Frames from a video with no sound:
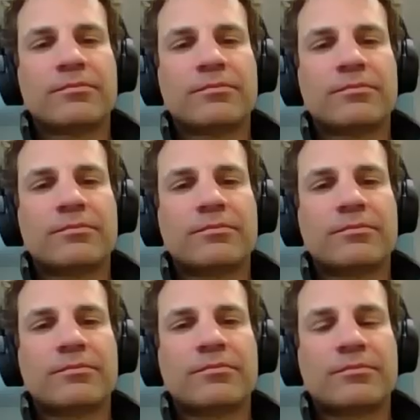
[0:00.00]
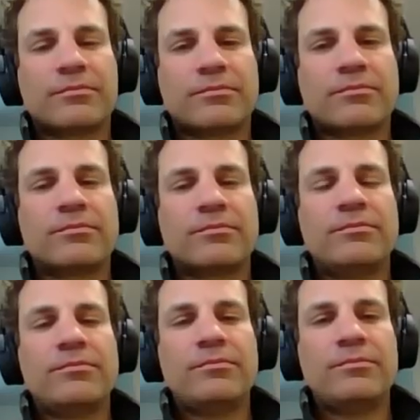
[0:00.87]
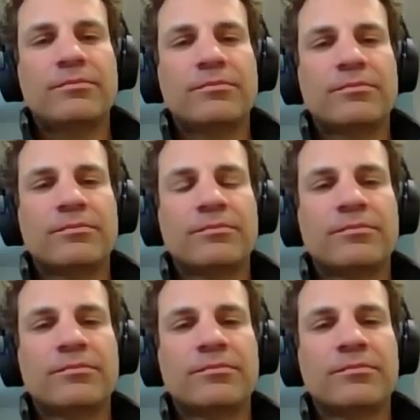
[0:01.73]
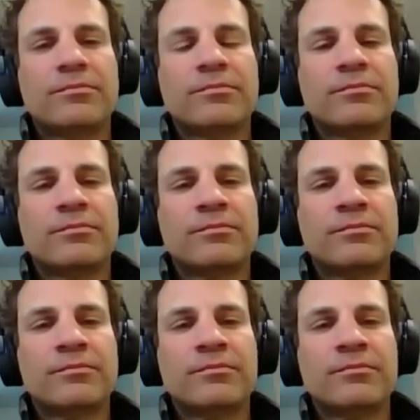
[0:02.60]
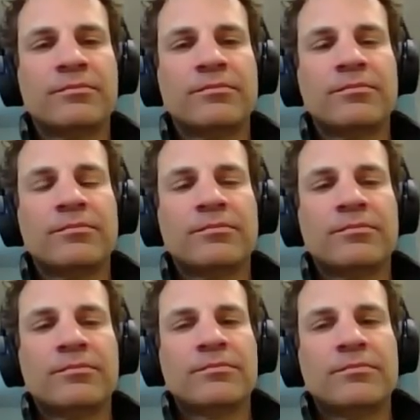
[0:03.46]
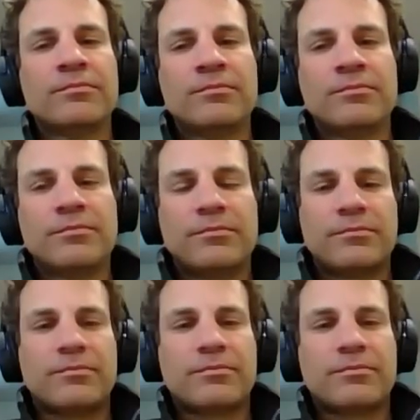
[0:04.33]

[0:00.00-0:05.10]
The person shown says nothing.